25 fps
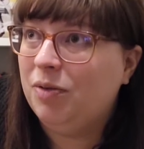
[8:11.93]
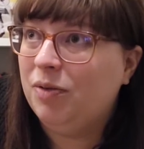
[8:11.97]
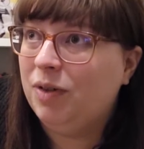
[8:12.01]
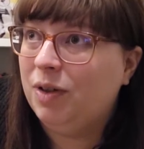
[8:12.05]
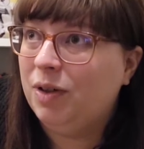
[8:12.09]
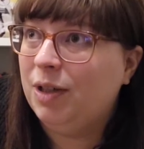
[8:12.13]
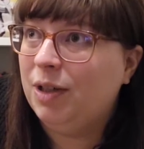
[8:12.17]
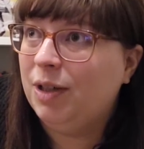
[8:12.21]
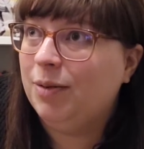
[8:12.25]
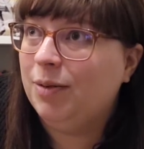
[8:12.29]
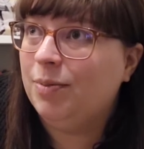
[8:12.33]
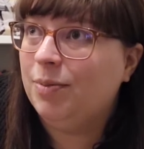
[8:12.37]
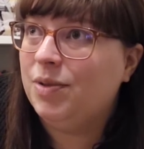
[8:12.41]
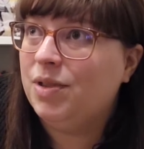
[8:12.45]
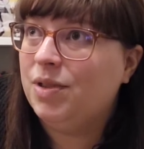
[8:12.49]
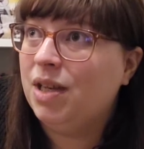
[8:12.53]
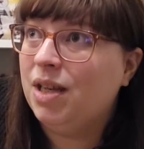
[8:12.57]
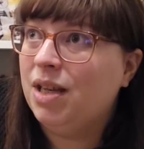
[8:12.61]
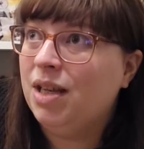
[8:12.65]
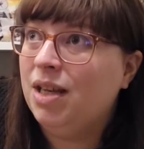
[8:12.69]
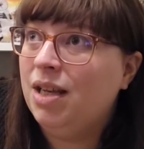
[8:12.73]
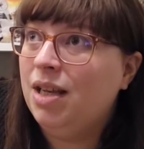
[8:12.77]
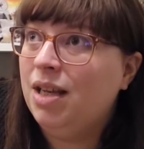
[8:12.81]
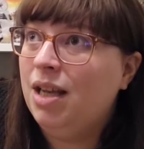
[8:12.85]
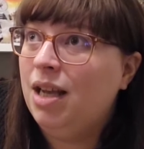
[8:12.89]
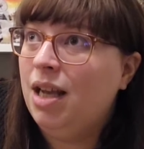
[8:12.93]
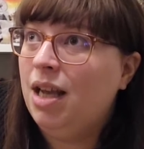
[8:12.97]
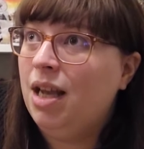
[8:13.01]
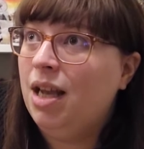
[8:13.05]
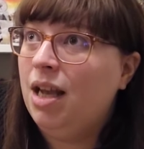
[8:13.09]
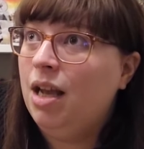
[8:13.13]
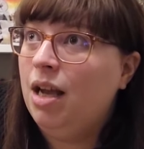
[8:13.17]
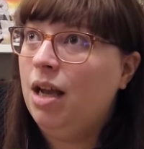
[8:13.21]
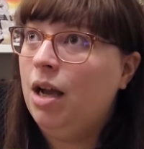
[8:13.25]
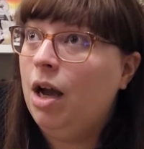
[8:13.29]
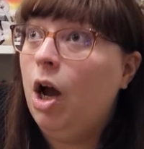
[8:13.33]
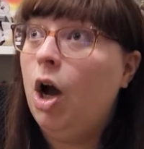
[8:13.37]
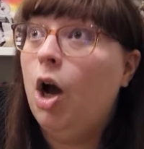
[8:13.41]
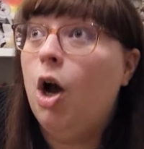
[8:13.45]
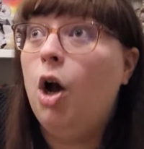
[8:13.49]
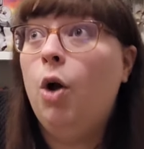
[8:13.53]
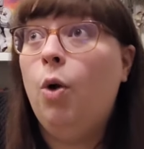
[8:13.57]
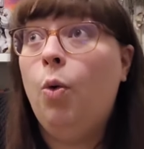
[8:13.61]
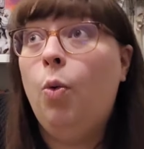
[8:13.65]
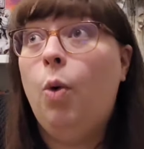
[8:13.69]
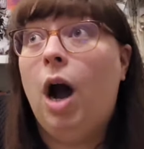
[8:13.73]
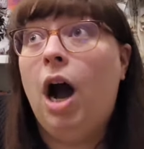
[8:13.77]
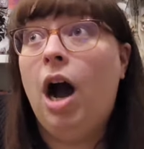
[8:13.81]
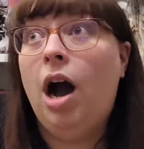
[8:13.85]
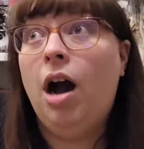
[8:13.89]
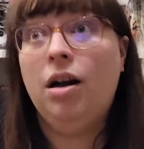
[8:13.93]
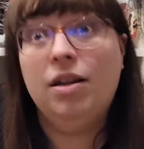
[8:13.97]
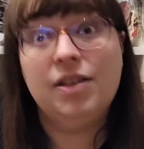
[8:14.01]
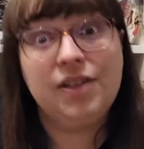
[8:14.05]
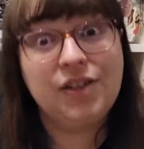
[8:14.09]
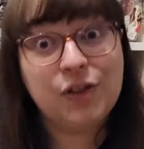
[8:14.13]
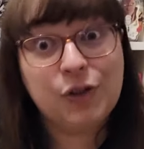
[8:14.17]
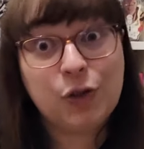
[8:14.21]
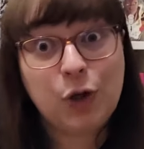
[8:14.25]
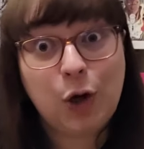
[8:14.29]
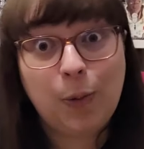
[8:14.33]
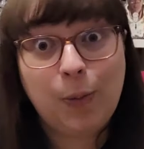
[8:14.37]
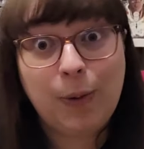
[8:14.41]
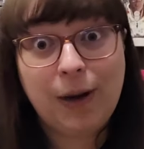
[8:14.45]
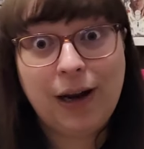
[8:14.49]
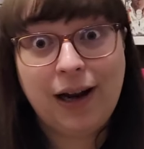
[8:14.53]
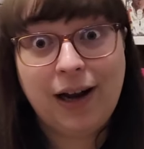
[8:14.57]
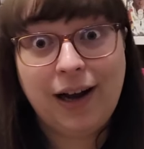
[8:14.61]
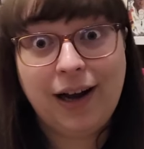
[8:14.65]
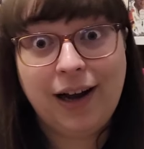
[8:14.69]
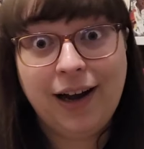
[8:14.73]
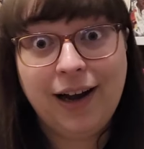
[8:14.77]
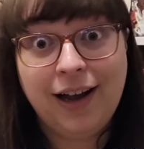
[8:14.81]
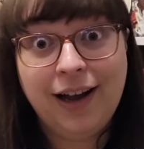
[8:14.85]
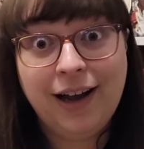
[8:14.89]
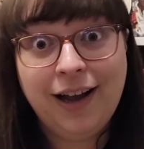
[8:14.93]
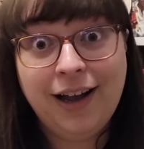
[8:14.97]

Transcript: volumes. Oh, Heartstopper!